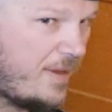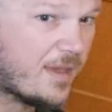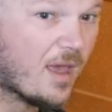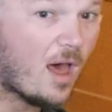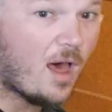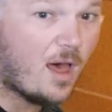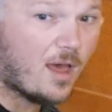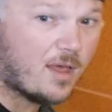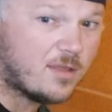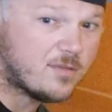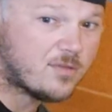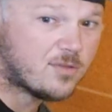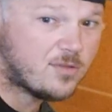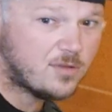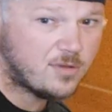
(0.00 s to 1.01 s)

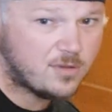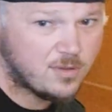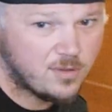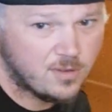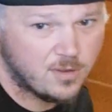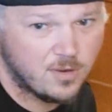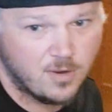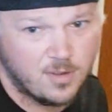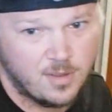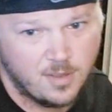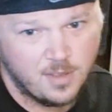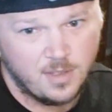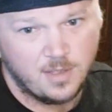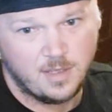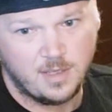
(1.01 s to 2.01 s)
because
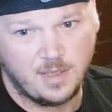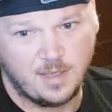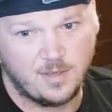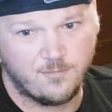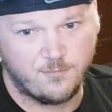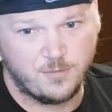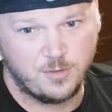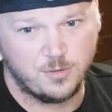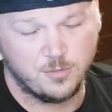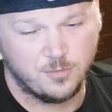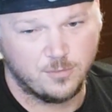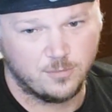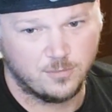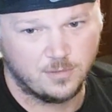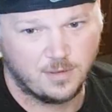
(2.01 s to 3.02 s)
if you
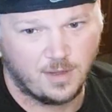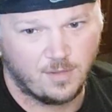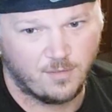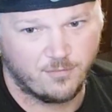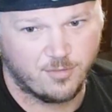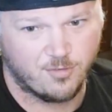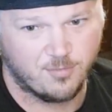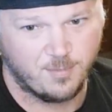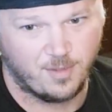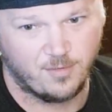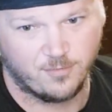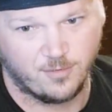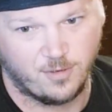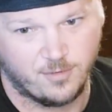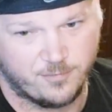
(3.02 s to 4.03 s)
love the smell
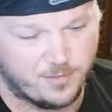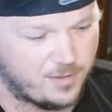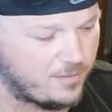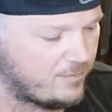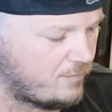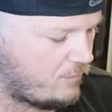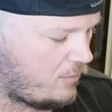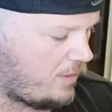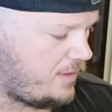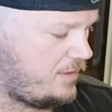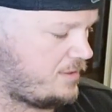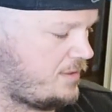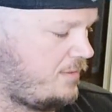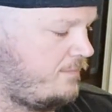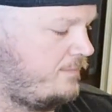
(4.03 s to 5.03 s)
of coffee, right?